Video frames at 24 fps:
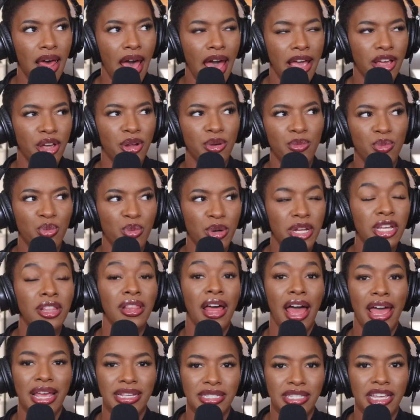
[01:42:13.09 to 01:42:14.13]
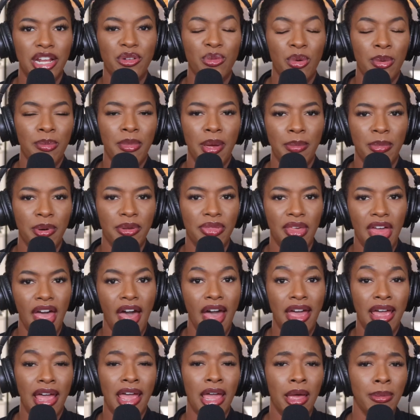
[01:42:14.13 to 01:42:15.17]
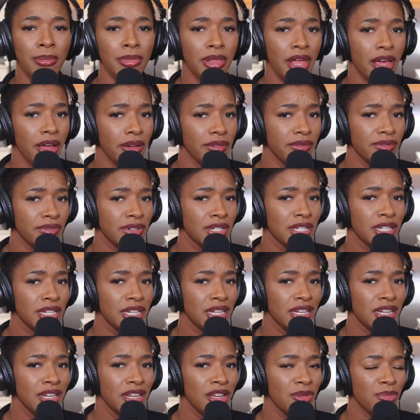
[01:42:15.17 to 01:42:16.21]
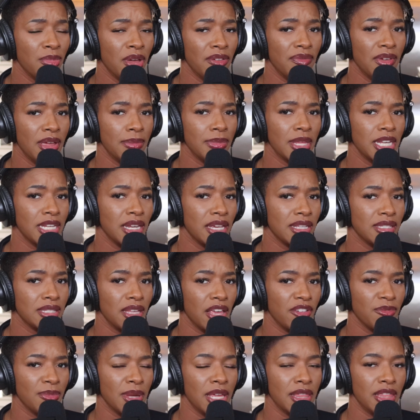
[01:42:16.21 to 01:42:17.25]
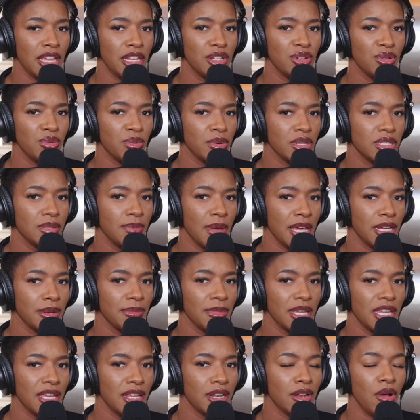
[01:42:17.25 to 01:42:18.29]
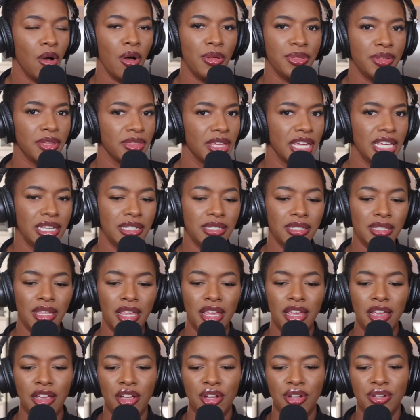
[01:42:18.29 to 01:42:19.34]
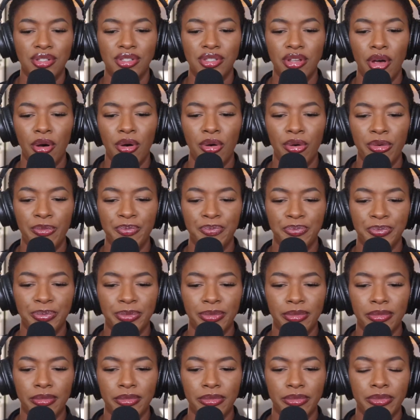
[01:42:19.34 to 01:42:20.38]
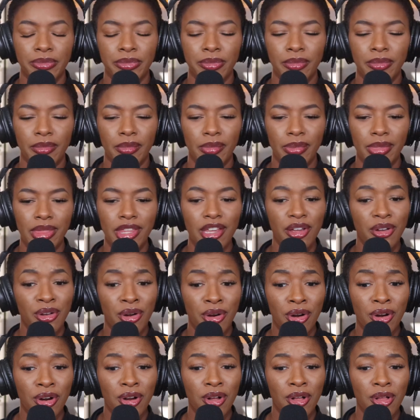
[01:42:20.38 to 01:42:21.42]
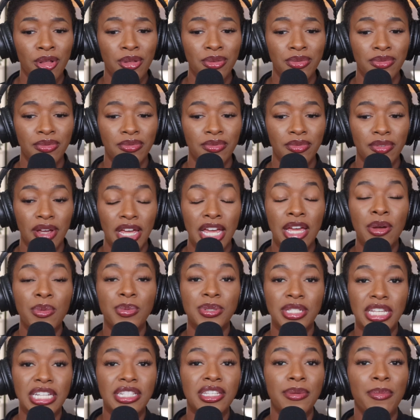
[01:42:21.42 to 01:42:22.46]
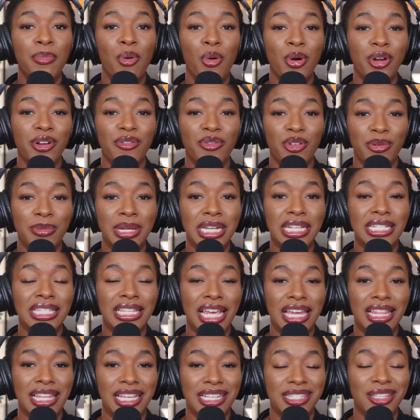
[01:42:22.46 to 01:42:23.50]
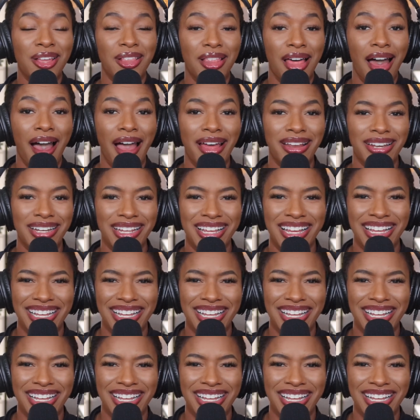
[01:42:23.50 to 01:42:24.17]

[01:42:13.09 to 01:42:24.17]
I could realize and remember that I am loved. My family does love me and they do respect me and all the things. So girl, it's important for me to say these a lot.